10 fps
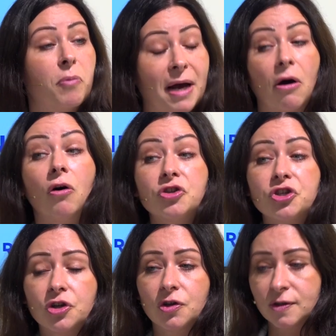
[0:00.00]

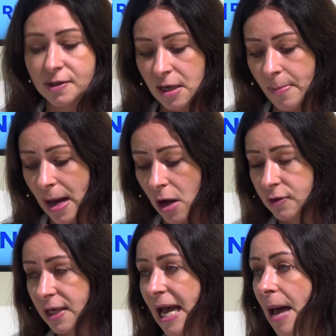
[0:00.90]
conscious about
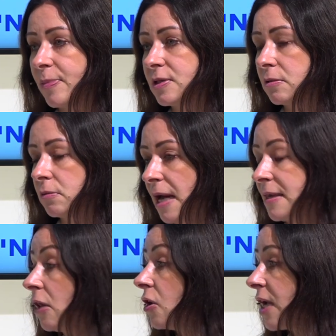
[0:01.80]
the capital and
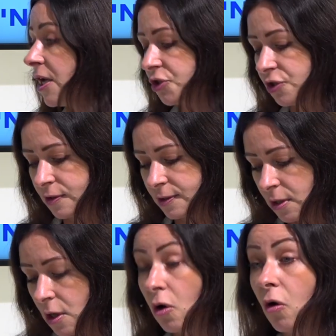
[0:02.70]
allocations
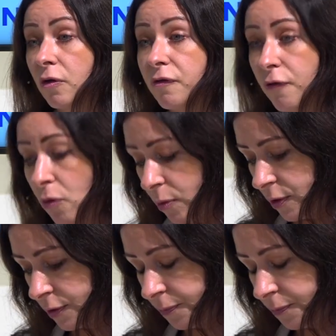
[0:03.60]
going forward.